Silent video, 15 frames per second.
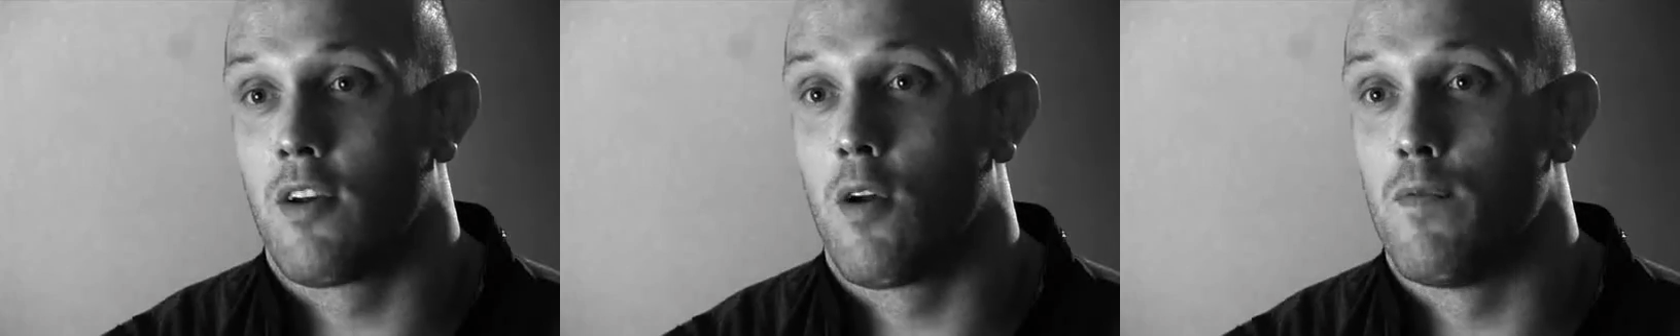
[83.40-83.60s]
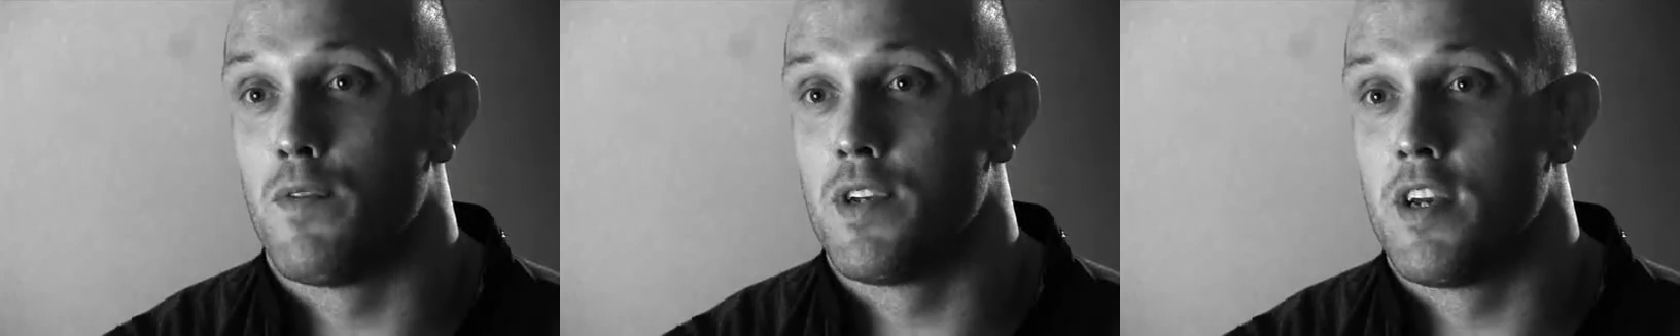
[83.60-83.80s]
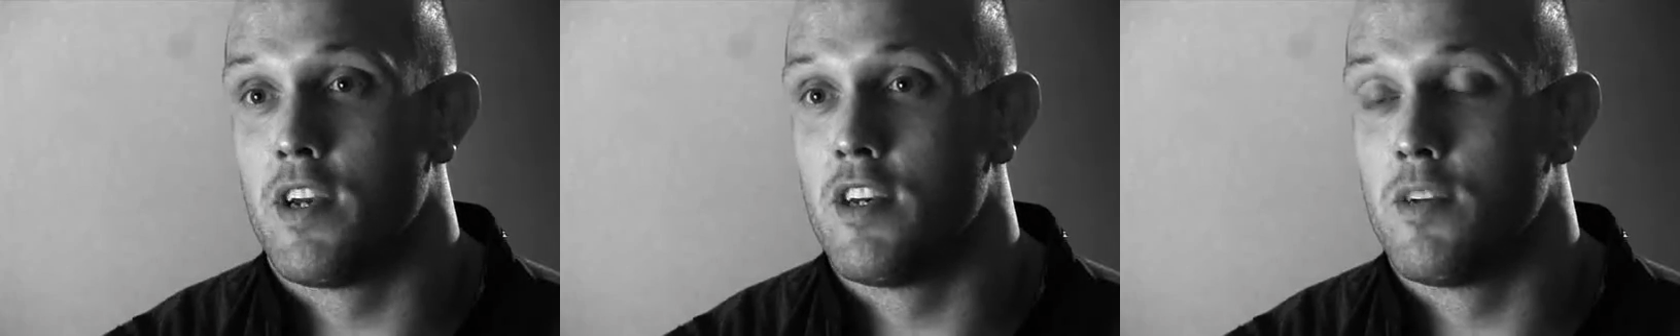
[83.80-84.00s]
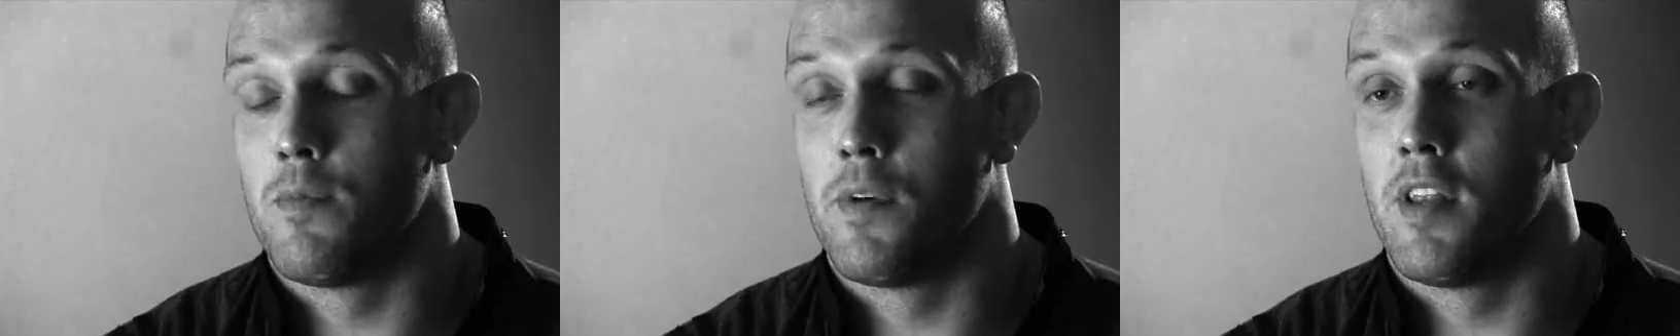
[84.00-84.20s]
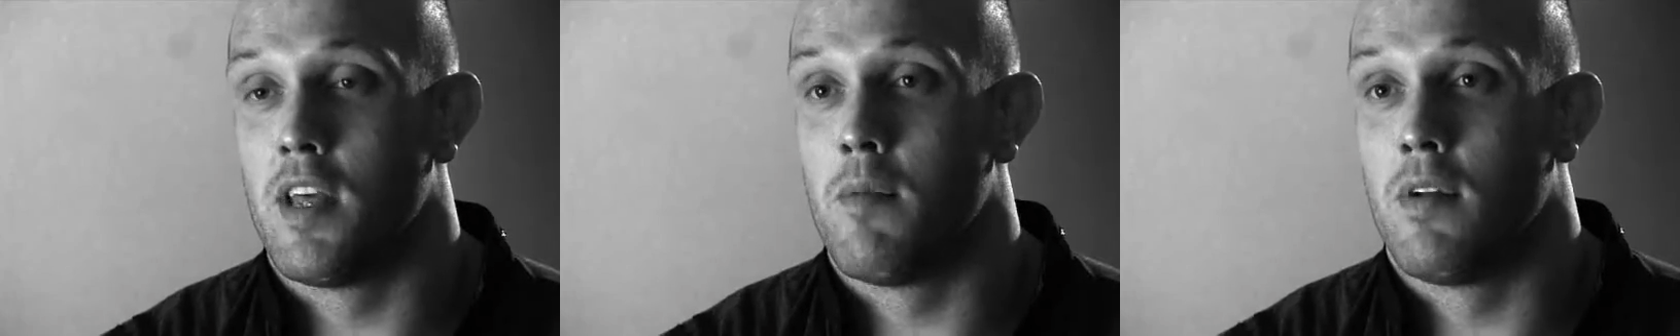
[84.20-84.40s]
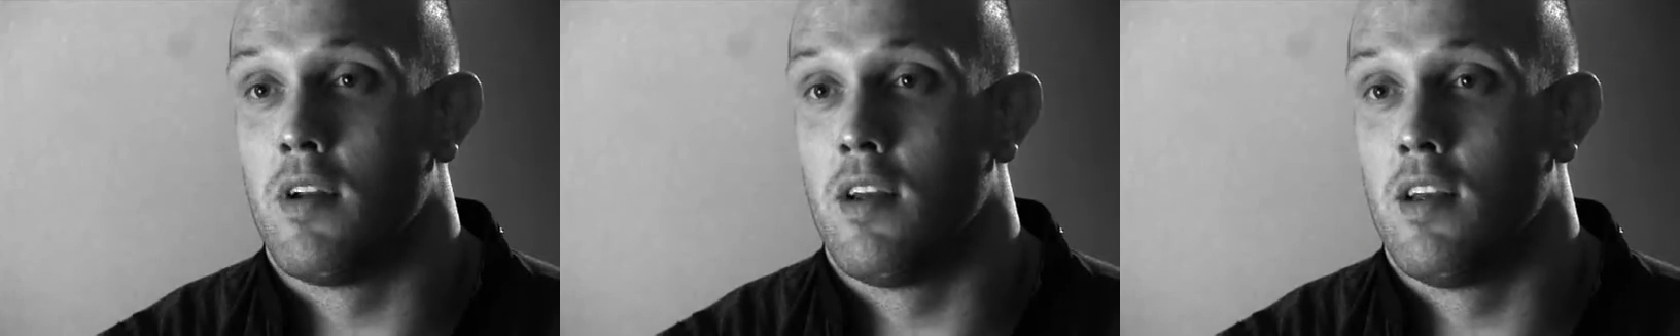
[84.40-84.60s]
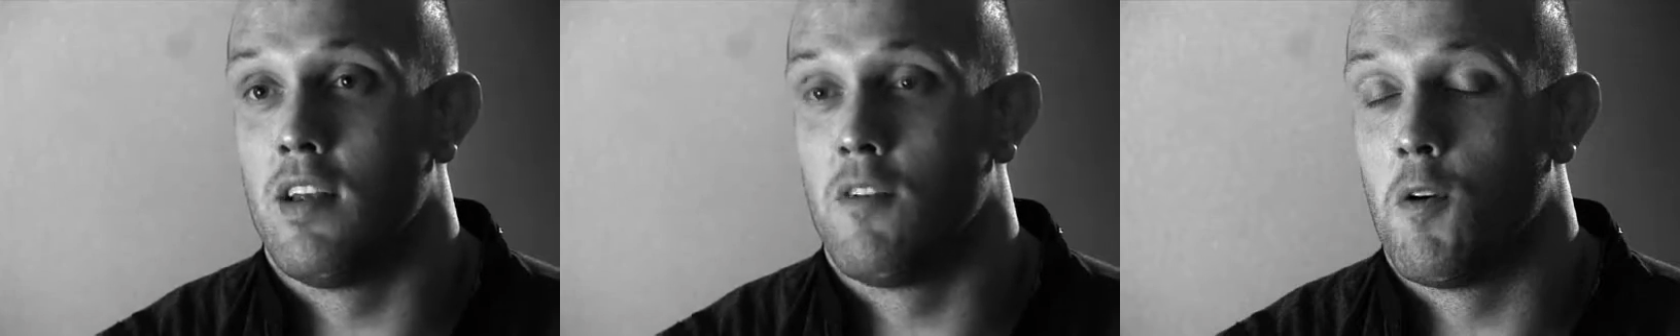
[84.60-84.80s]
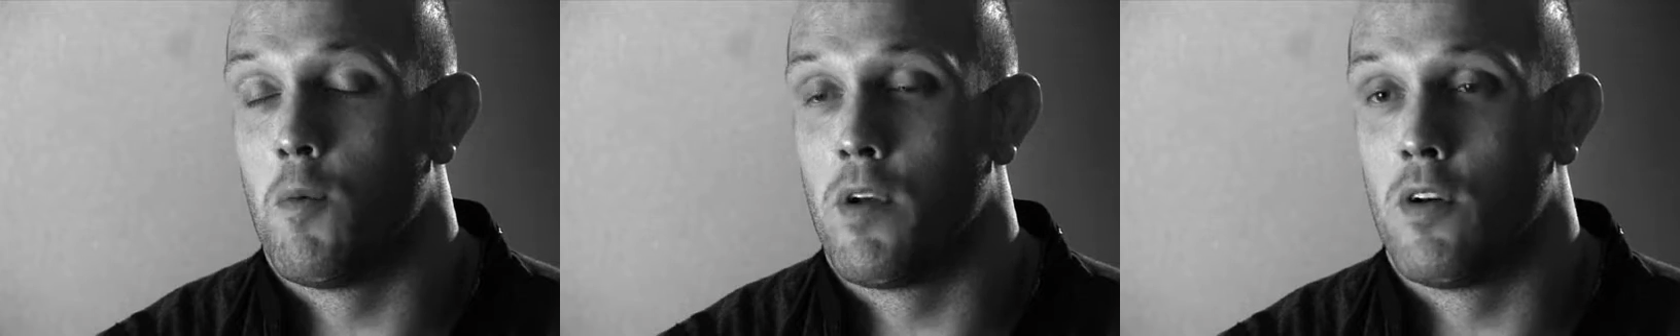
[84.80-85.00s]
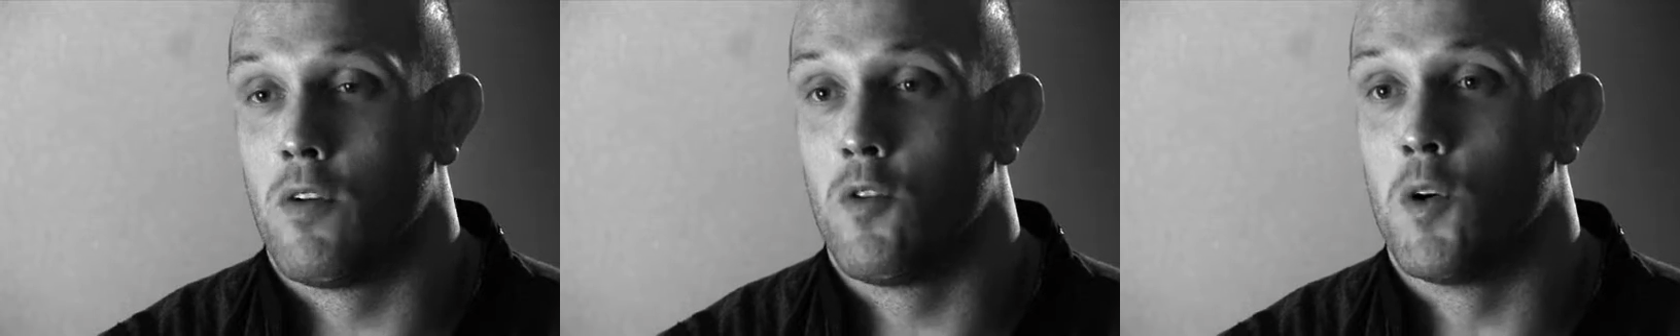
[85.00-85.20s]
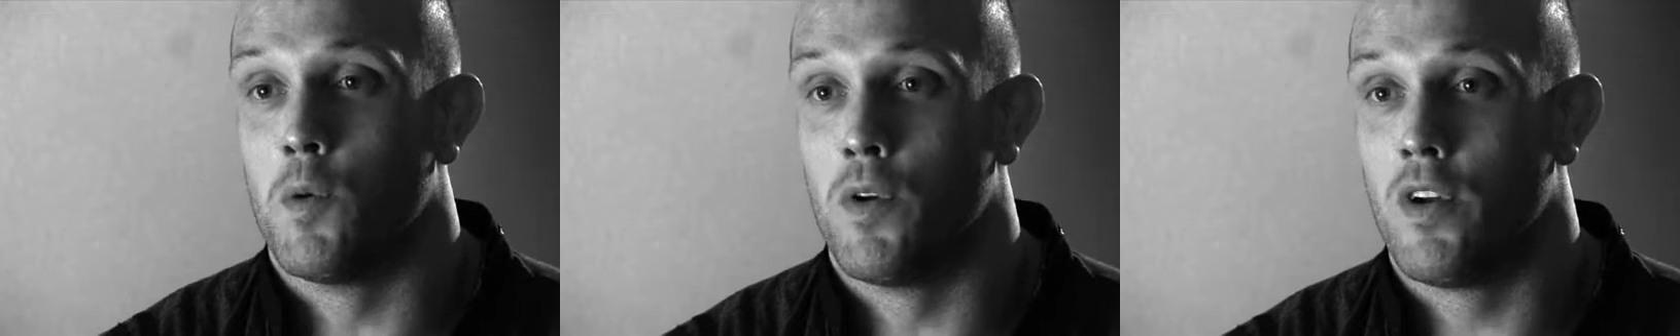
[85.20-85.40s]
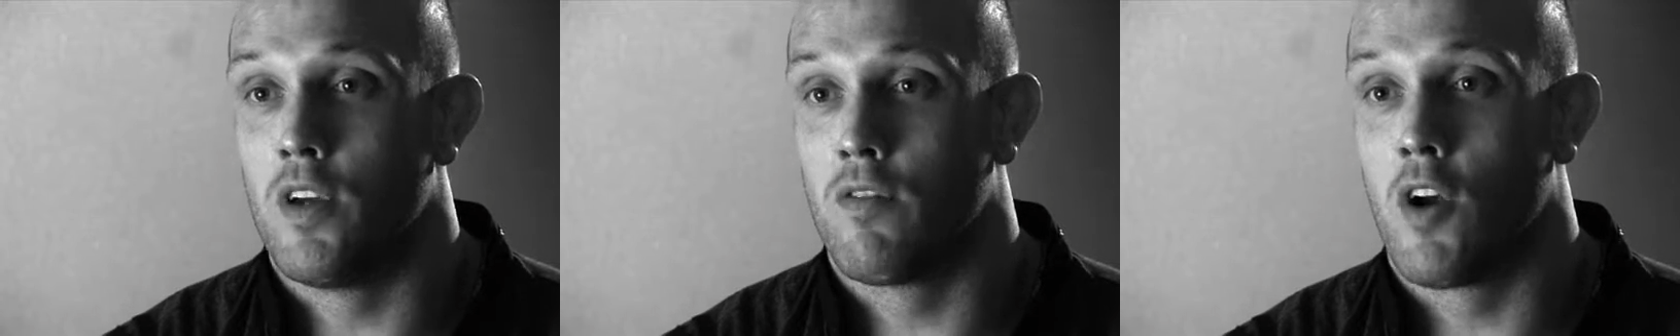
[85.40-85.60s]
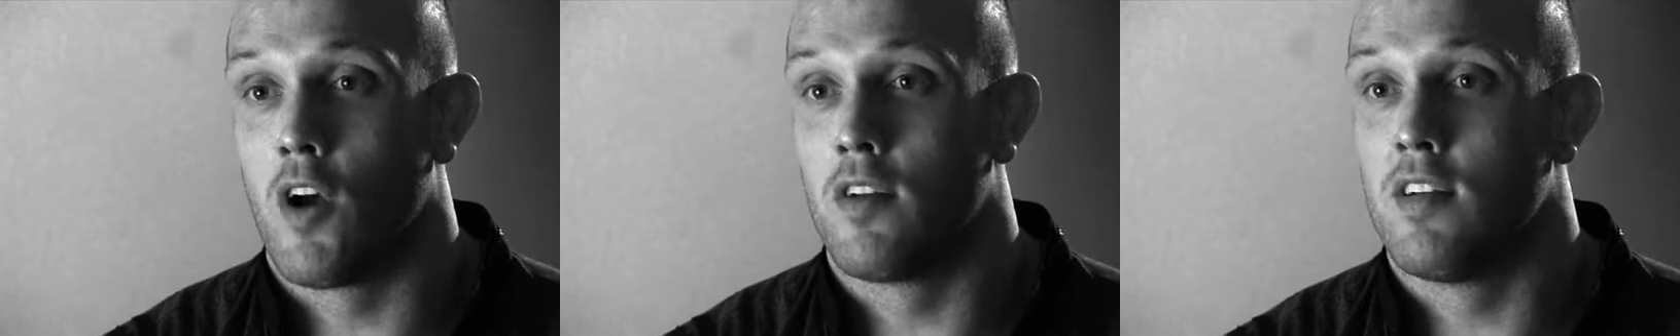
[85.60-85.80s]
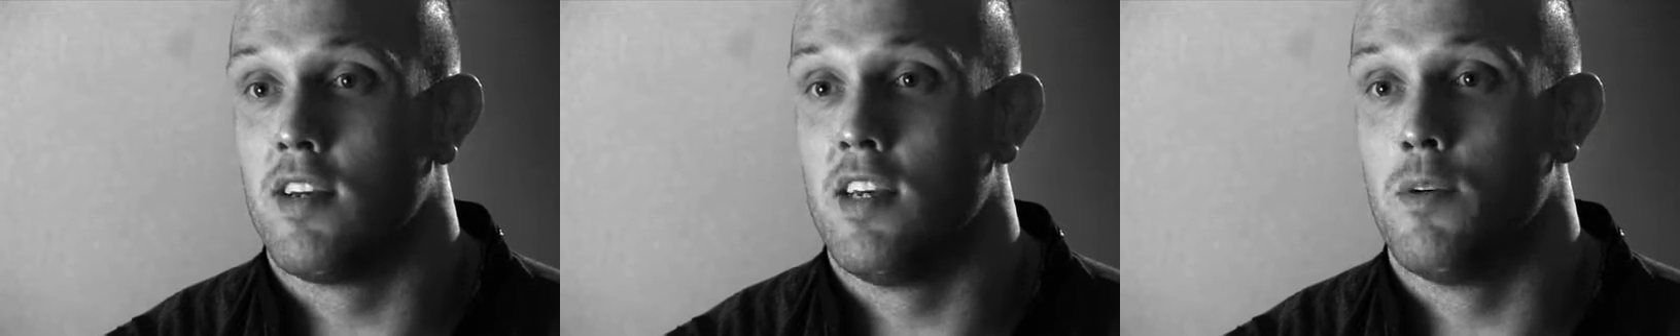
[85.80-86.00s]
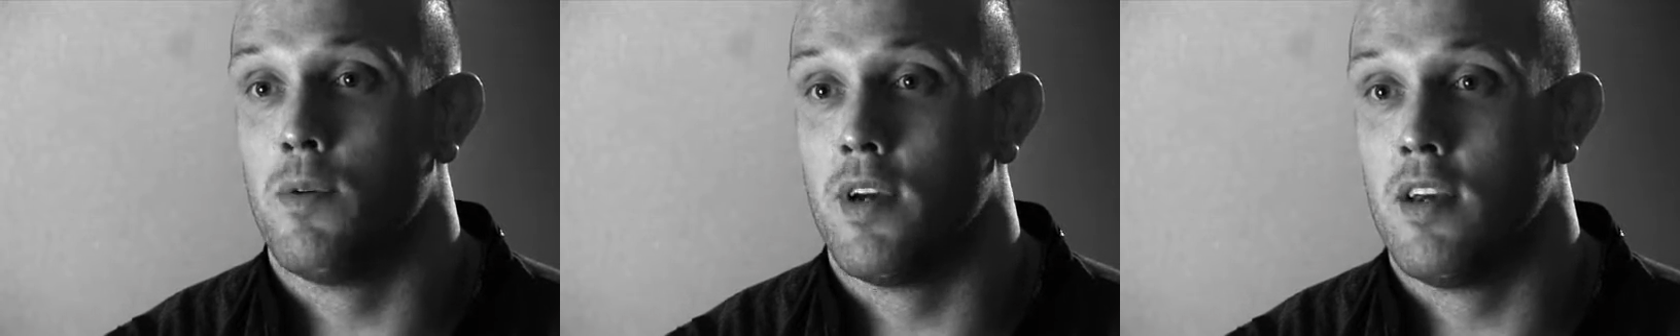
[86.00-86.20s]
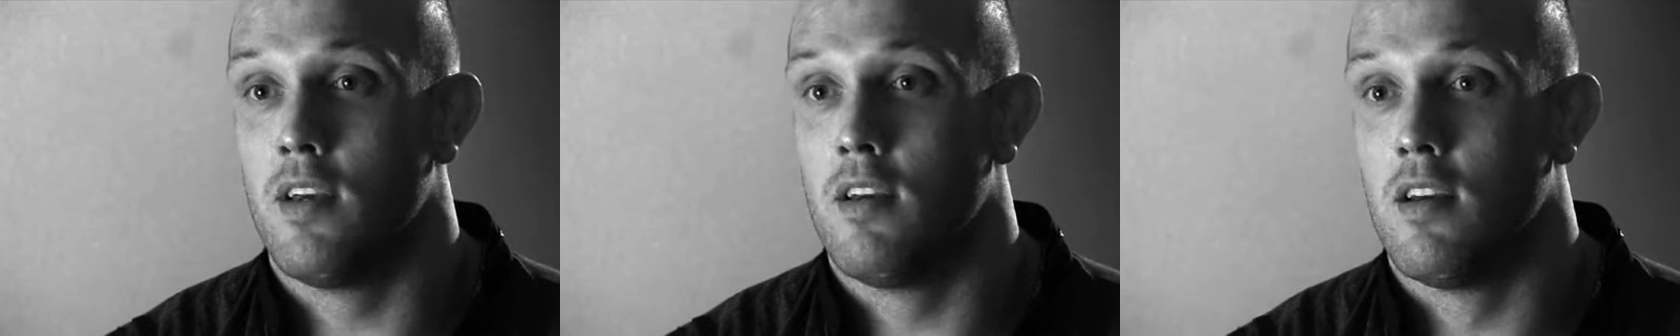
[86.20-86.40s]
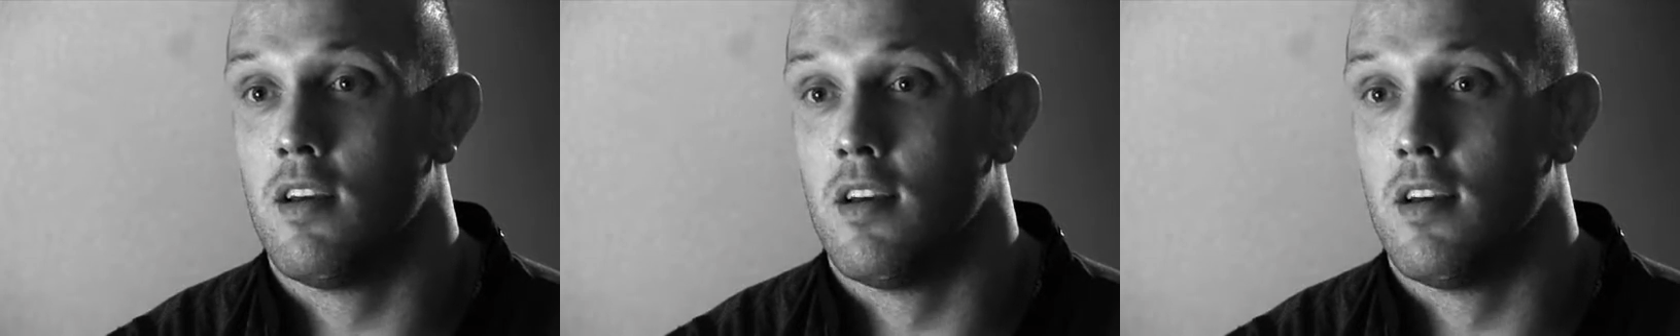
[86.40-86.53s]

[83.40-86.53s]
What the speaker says: a conversation with him, and he told me, no, don't worry, you've got a TUE,